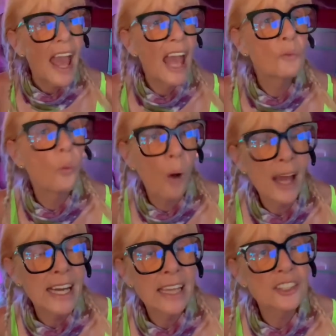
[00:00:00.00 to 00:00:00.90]
and
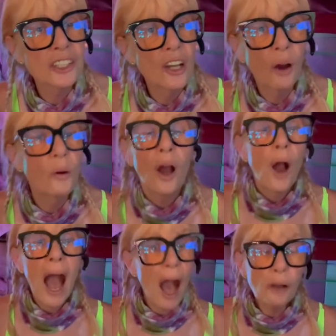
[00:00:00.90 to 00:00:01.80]
wanting to know
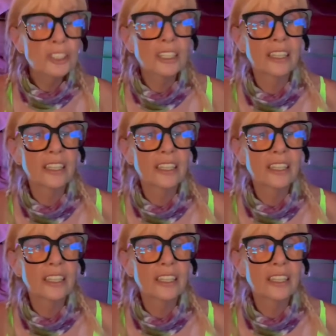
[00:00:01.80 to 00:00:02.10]
how to